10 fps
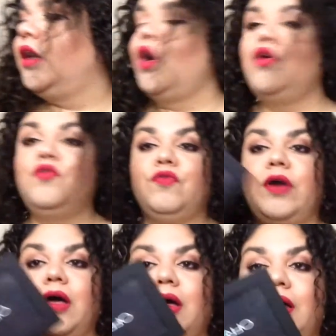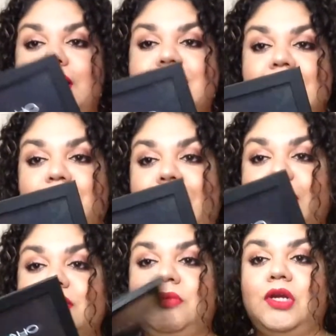Okurrr Z
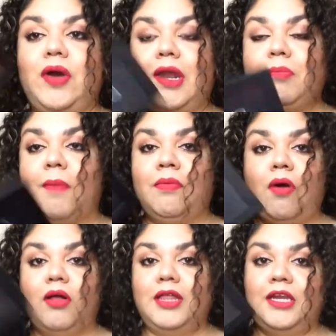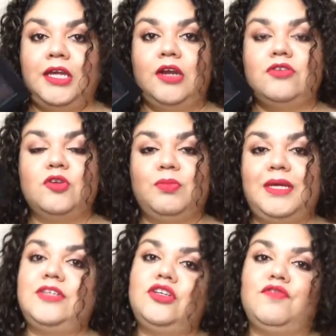palettes. I'm going to go ahead and pop them all in here so it'll
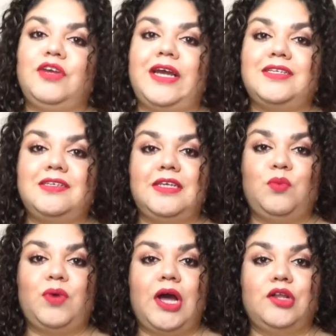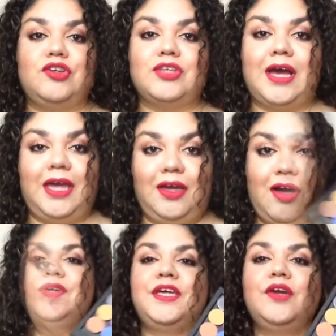be easier for you guys to see what colors I
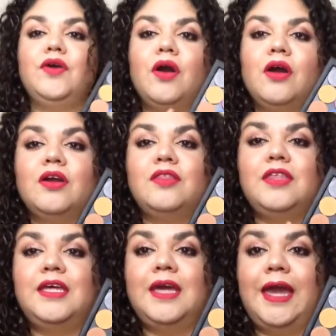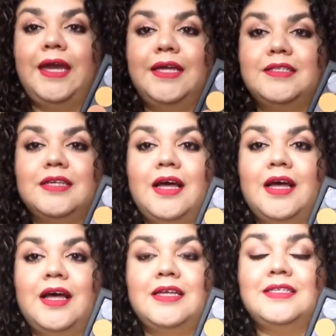got. So here are the 8
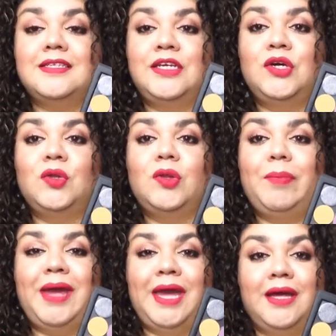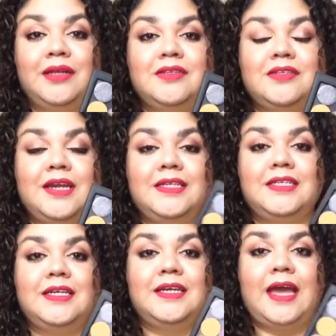single pans that I
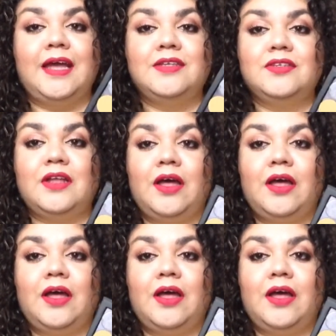did get.